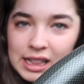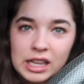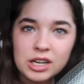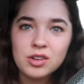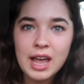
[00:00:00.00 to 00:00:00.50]

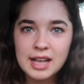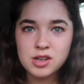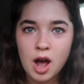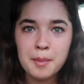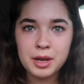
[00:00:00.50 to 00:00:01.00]
literally
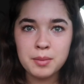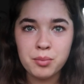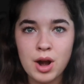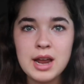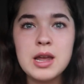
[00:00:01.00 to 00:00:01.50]
has not been a
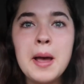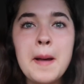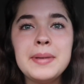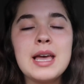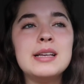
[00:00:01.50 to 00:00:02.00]
break,
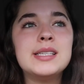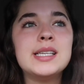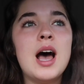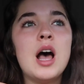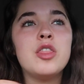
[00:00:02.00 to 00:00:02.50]

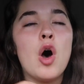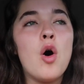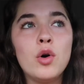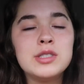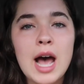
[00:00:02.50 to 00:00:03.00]
because the
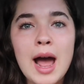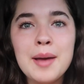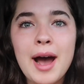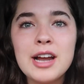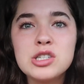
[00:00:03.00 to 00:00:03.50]
whole
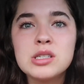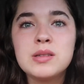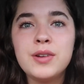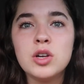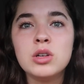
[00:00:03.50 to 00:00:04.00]
time, I
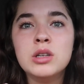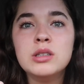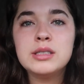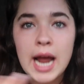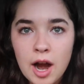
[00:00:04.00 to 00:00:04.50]
just feel
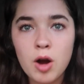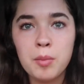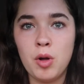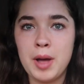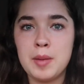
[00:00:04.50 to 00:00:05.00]

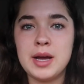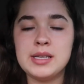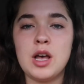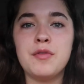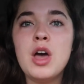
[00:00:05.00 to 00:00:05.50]
terrible about
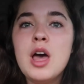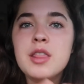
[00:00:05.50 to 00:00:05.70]
myself.